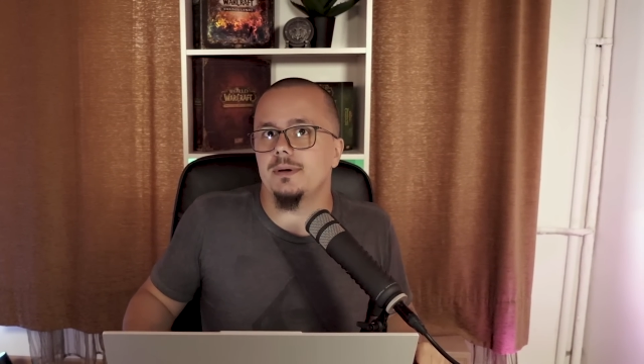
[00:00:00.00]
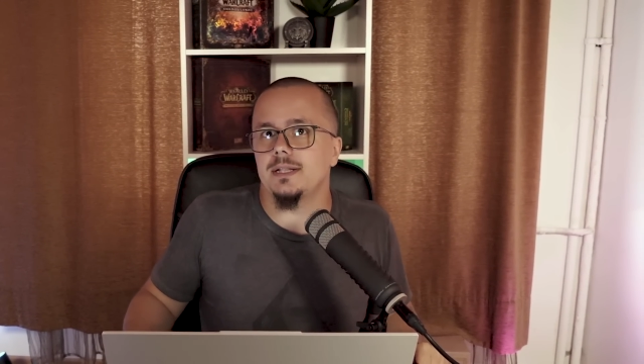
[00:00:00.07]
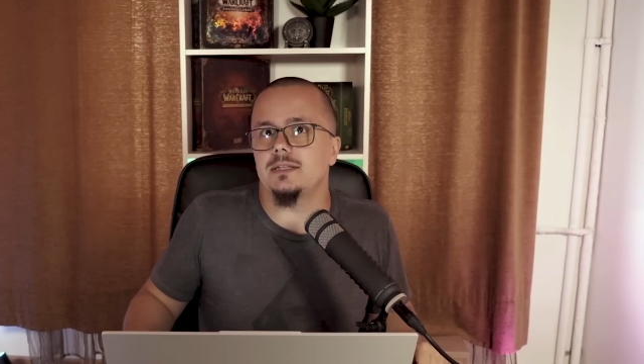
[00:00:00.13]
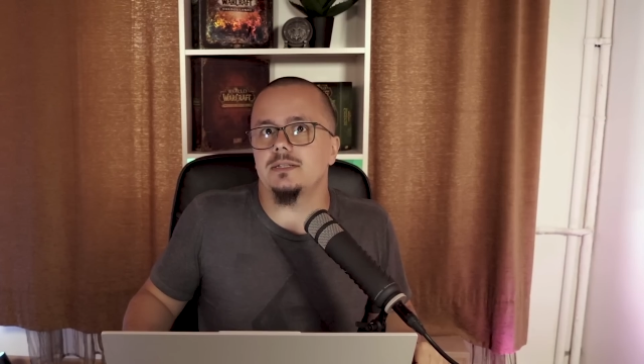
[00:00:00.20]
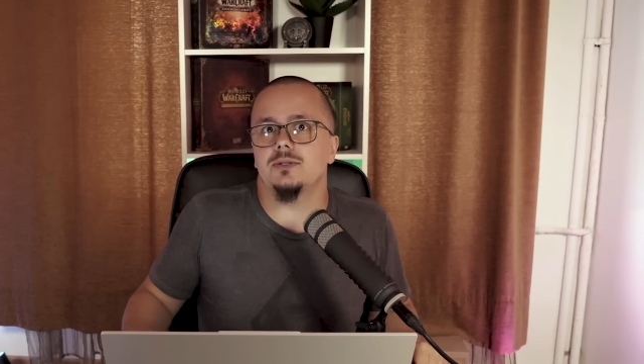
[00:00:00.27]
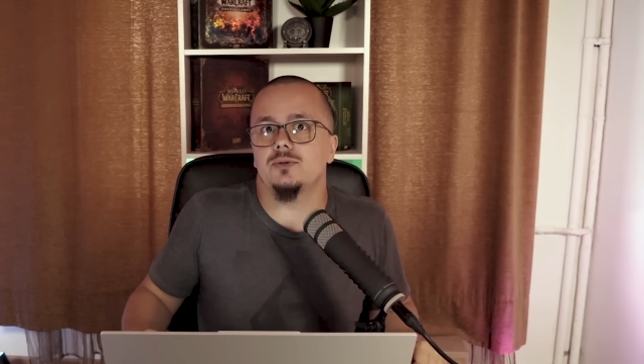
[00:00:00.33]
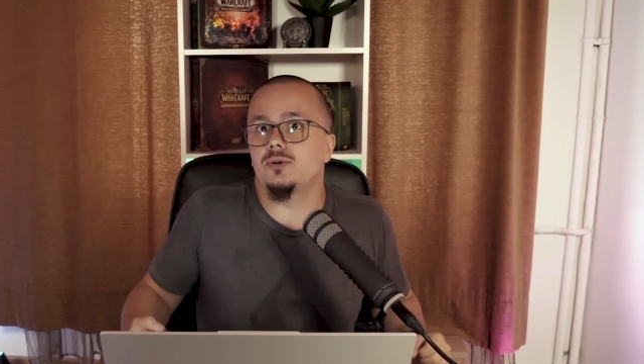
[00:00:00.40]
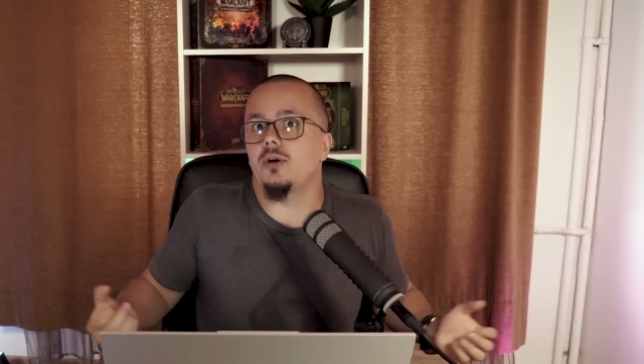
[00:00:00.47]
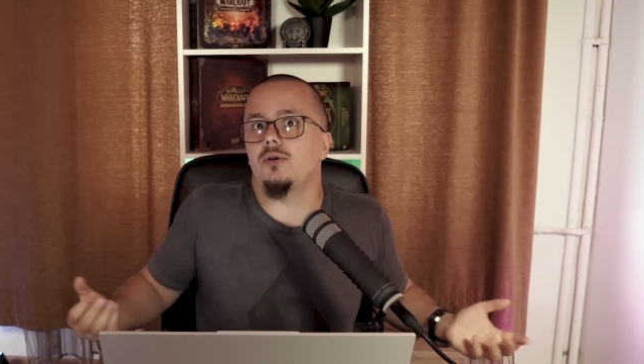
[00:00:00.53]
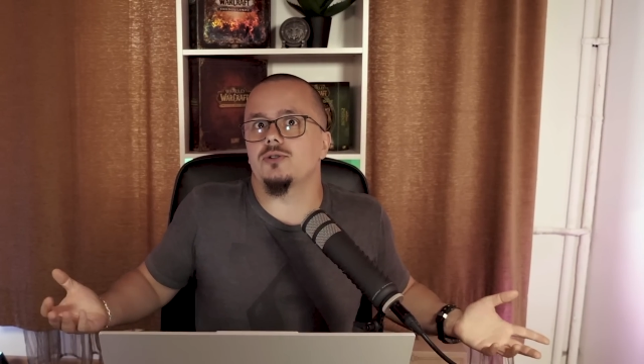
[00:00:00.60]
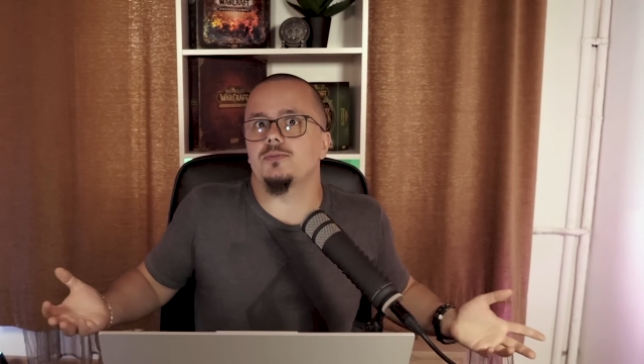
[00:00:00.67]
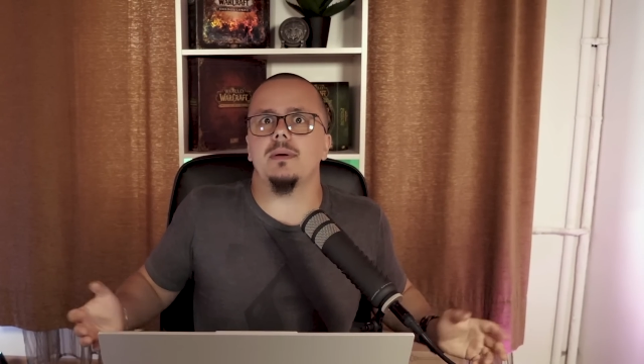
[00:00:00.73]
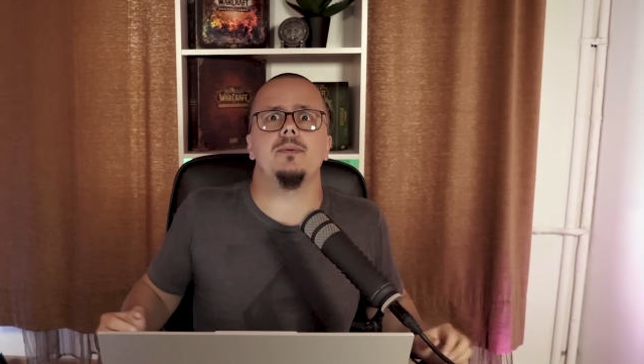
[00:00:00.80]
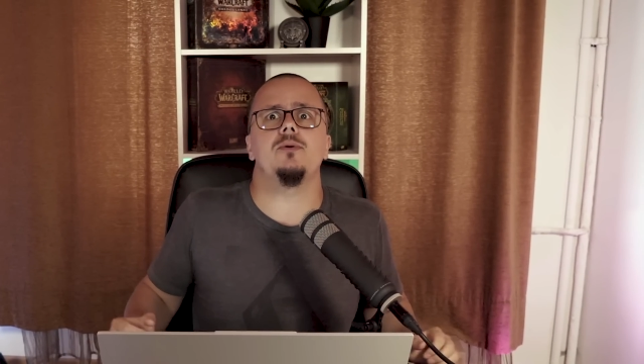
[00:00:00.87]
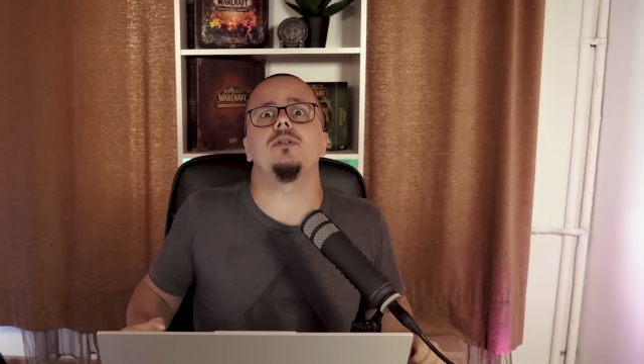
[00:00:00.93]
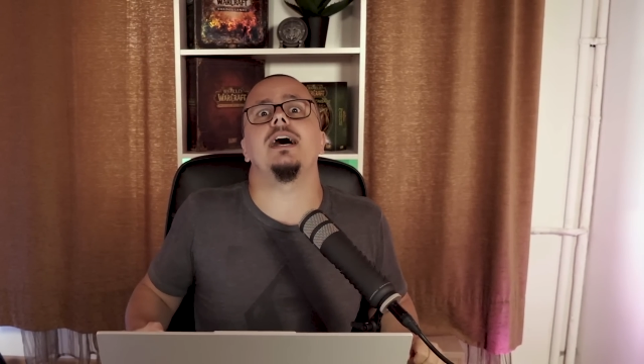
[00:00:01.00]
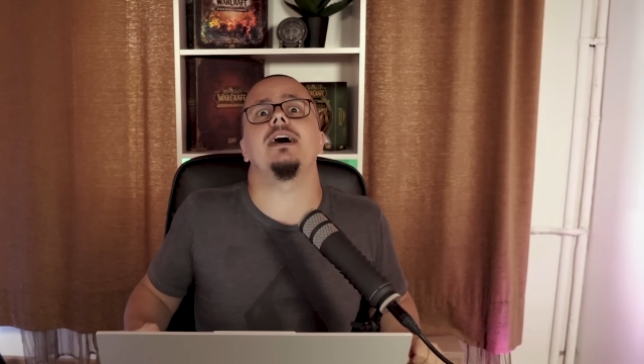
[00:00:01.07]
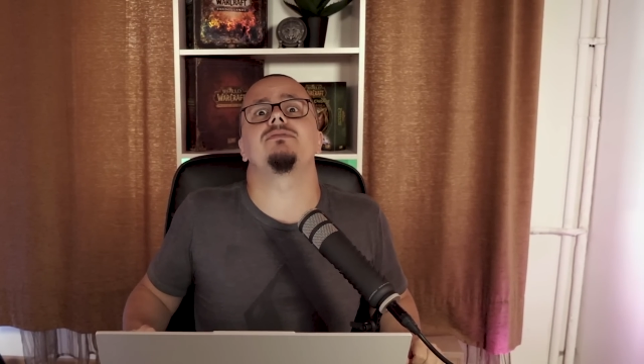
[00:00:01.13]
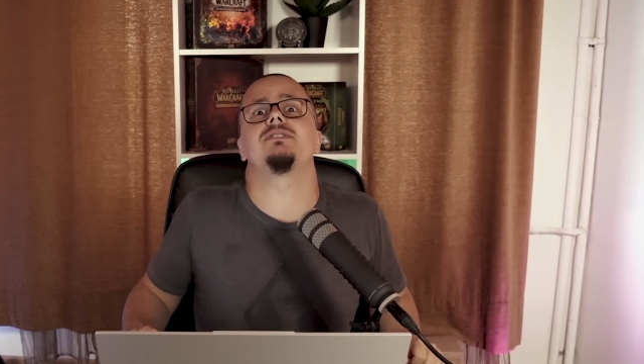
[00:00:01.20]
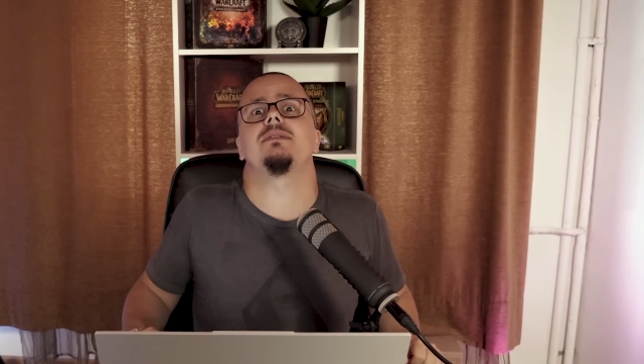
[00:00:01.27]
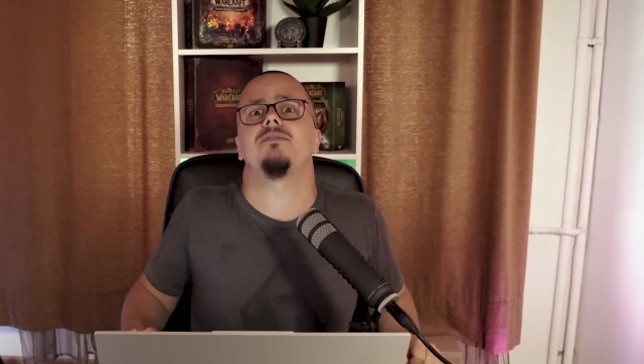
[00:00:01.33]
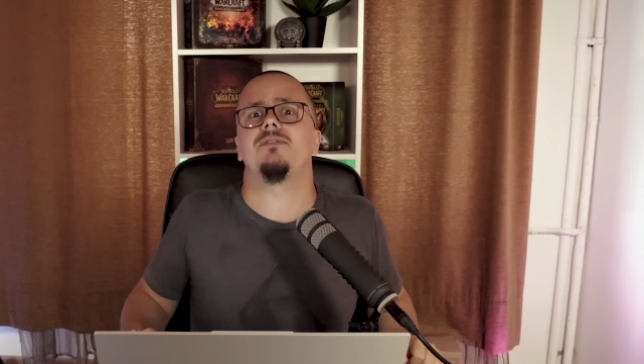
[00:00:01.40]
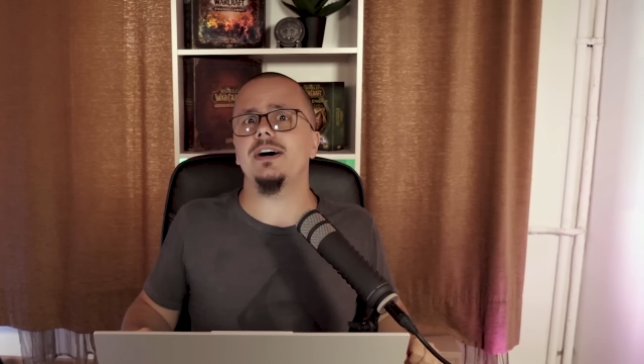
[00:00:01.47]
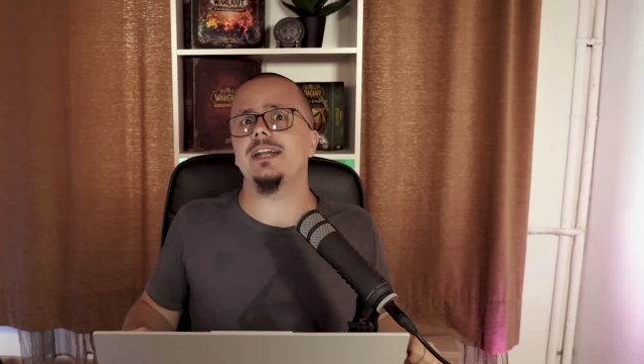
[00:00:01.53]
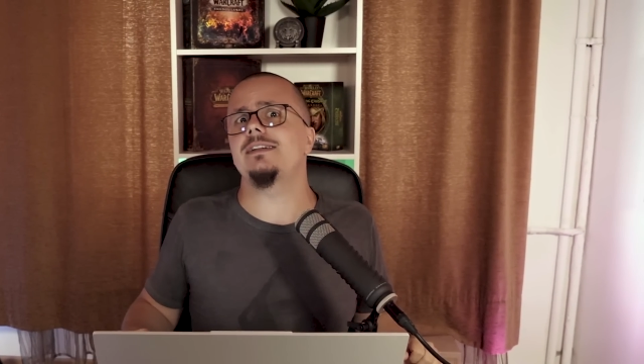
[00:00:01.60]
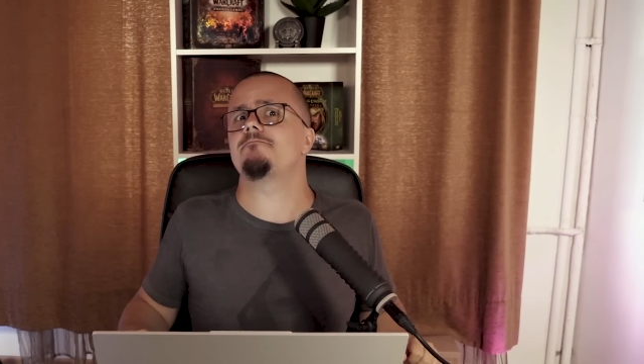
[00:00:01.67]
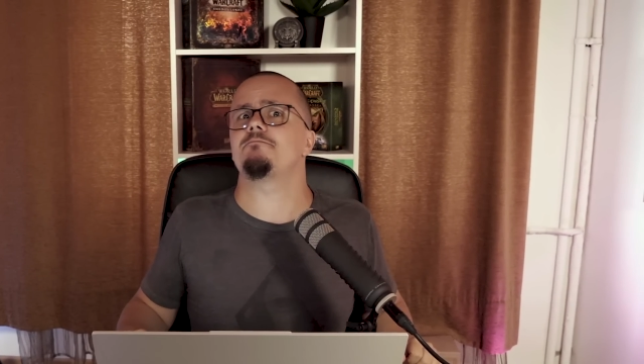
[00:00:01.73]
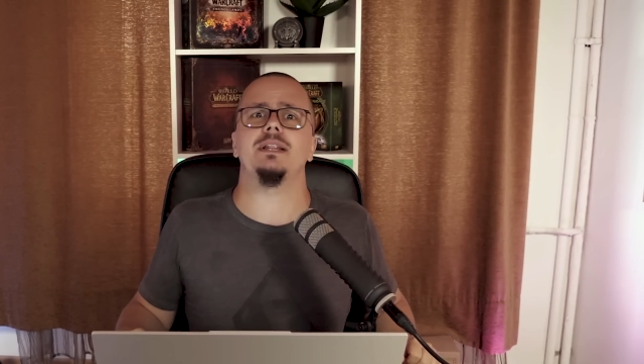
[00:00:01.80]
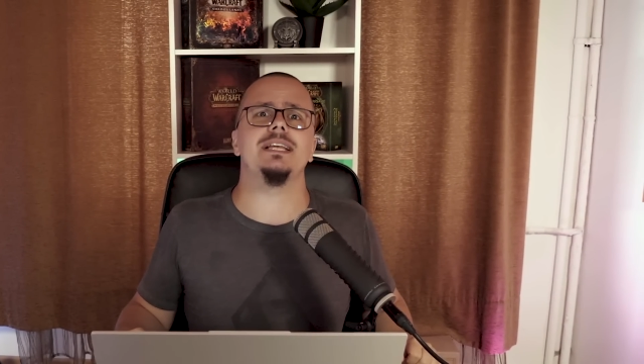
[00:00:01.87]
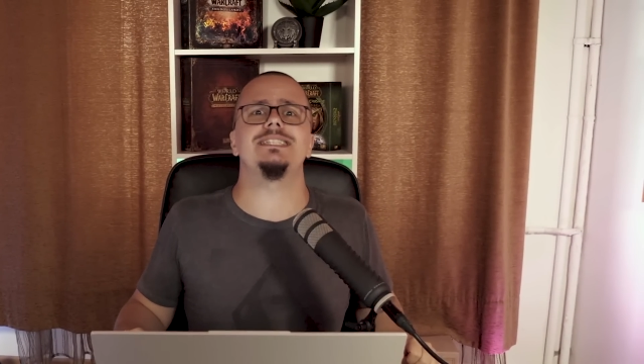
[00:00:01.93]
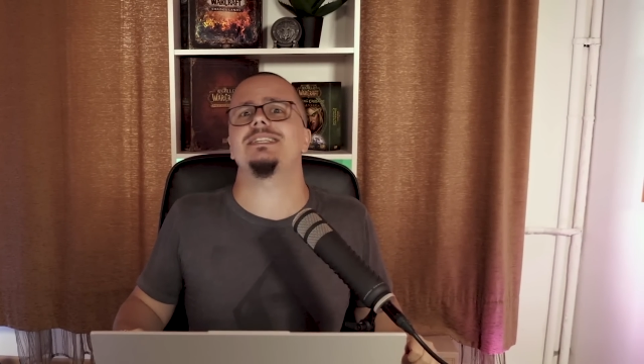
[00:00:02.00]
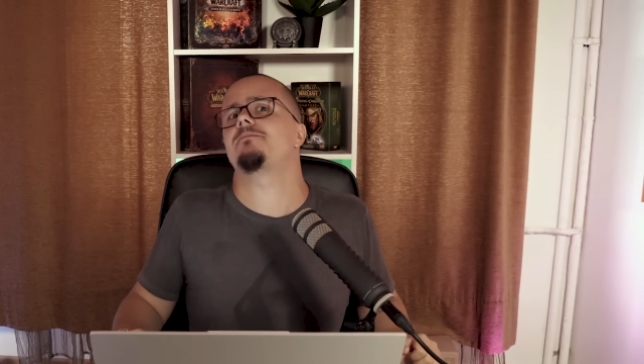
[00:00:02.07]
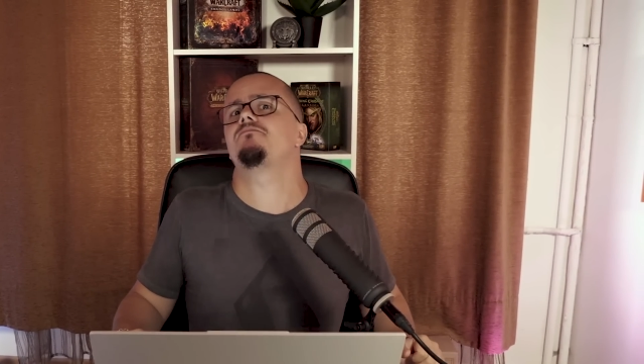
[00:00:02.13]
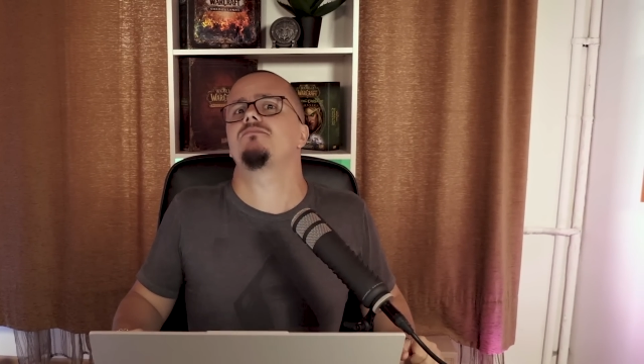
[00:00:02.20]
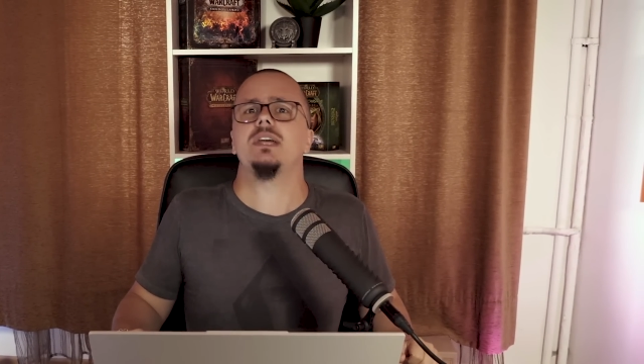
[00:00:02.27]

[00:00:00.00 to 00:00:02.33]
and who knows, maybe we'll have some fun and play some